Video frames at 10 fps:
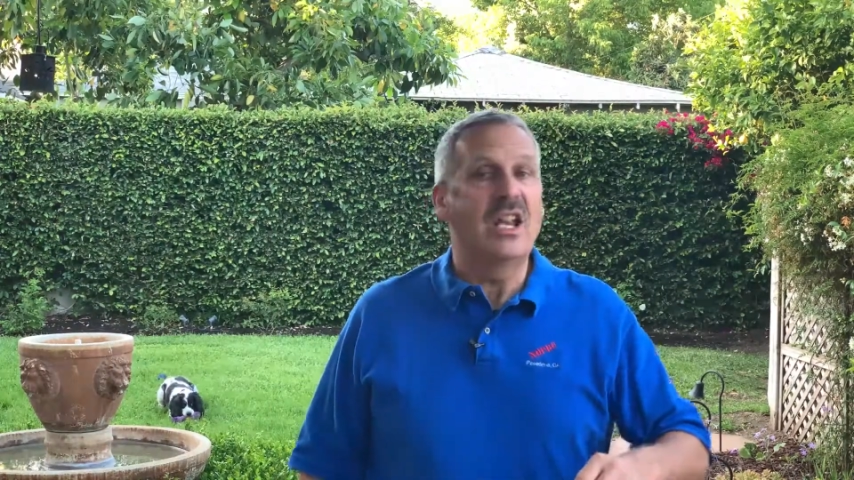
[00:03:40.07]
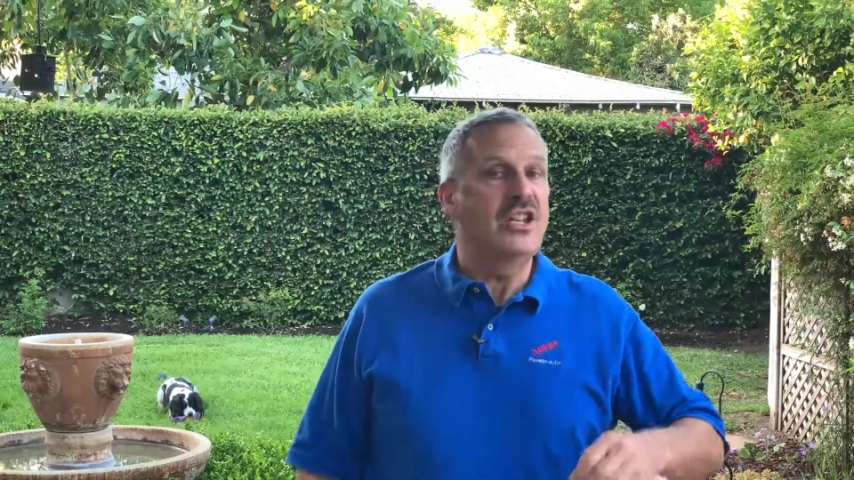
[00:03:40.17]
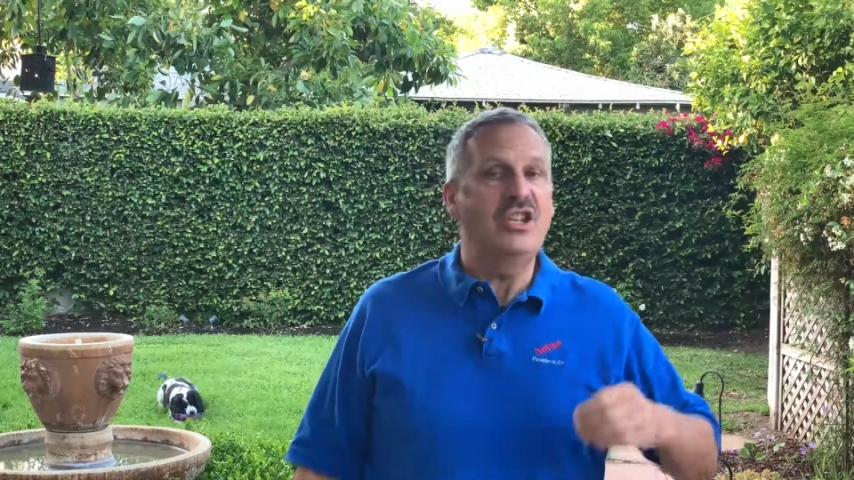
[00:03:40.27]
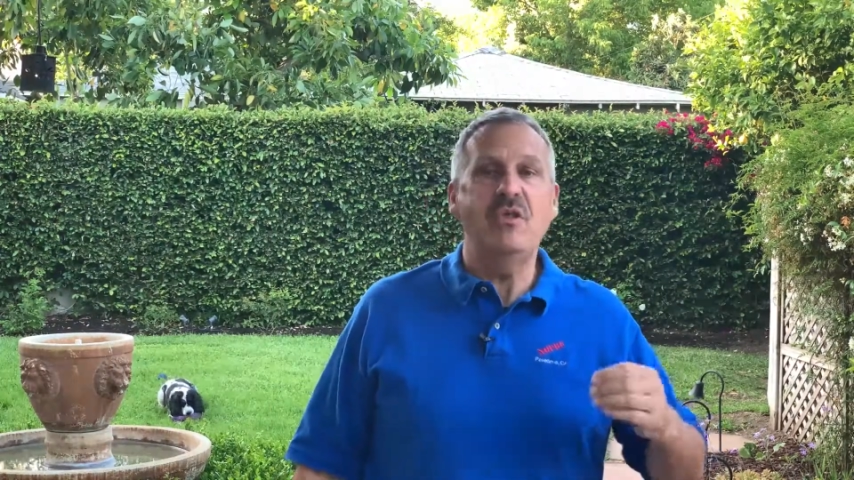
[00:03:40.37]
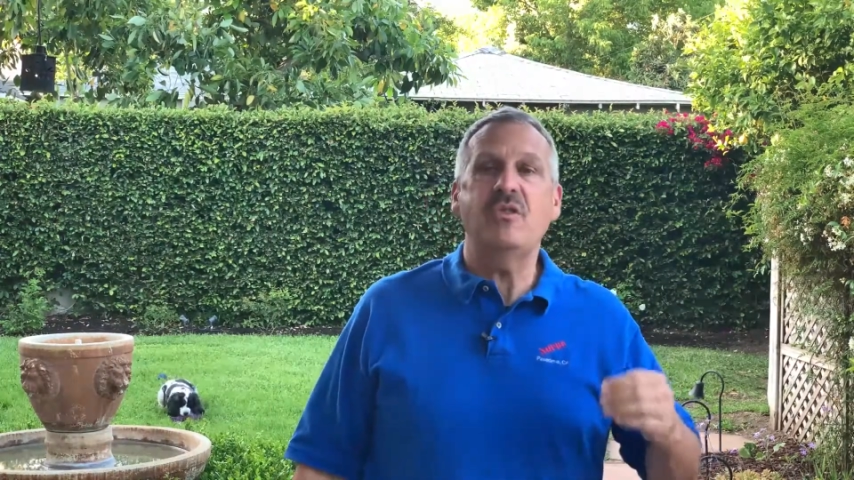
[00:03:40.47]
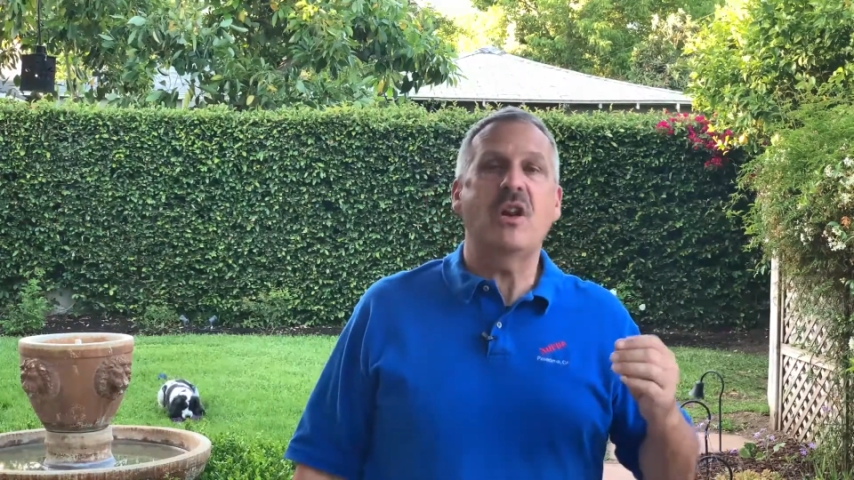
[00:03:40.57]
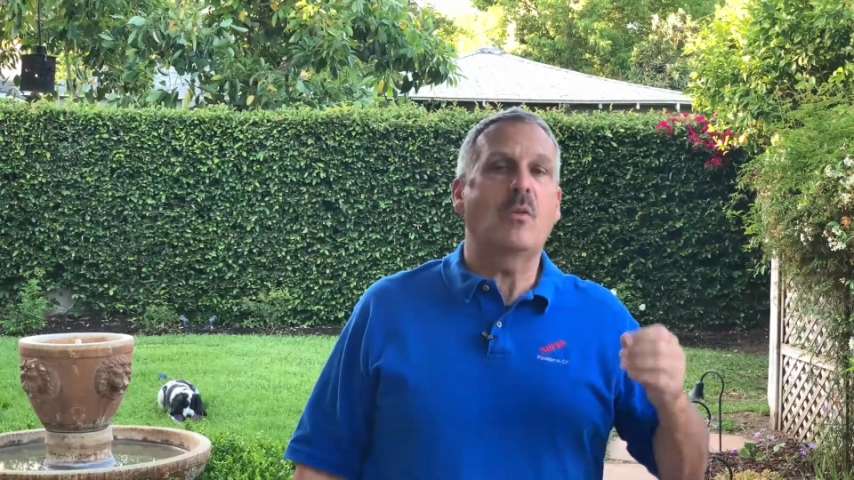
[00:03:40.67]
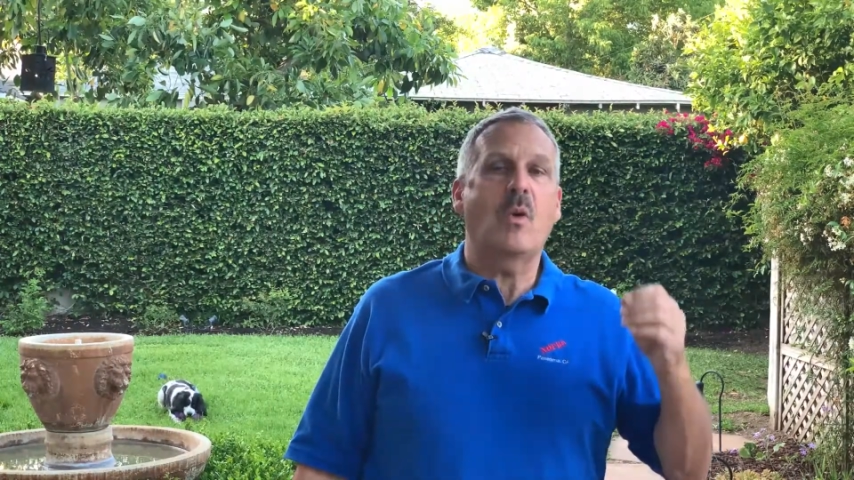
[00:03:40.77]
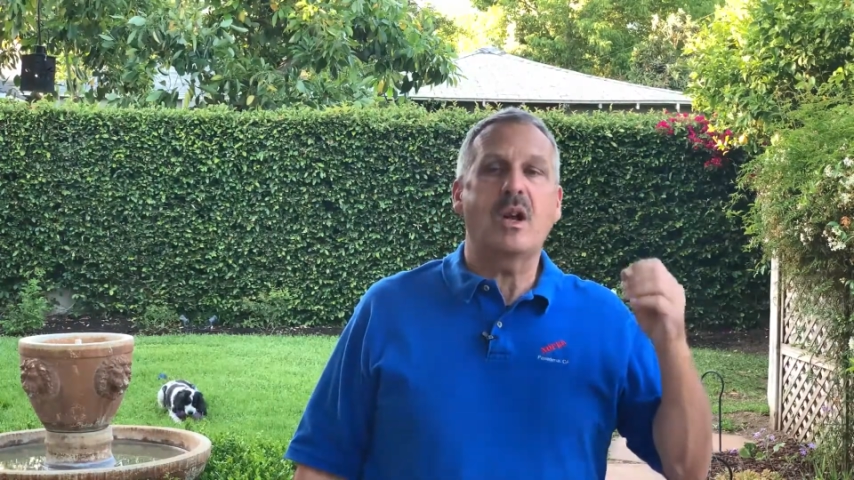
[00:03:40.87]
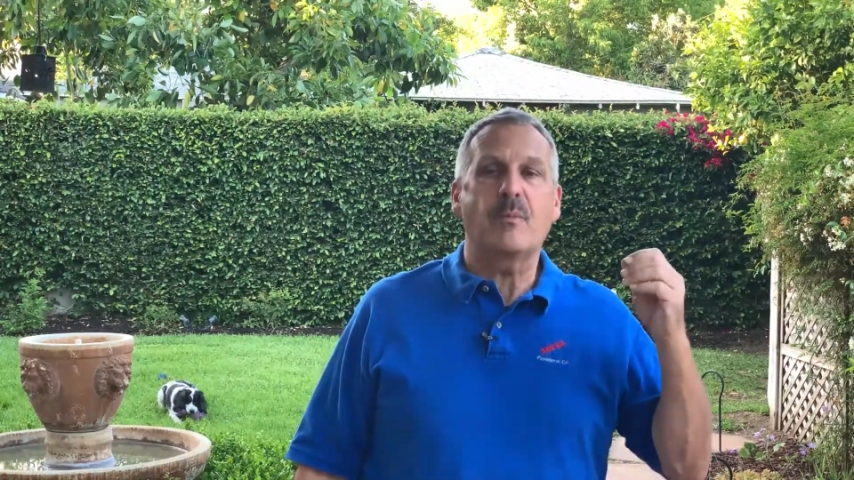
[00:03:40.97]
you don't
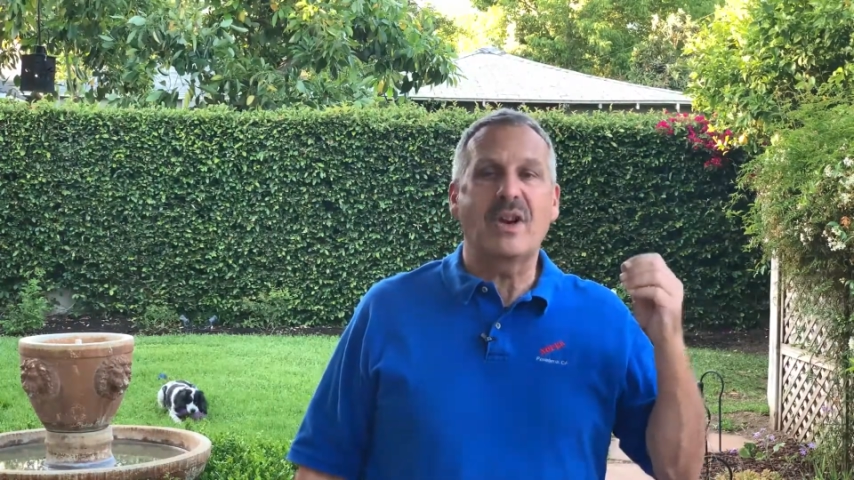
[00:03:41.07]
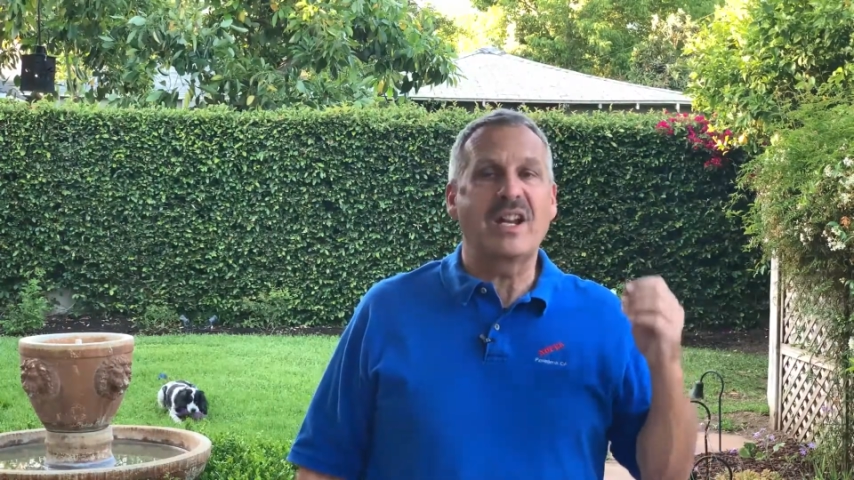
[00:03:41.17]
want to bring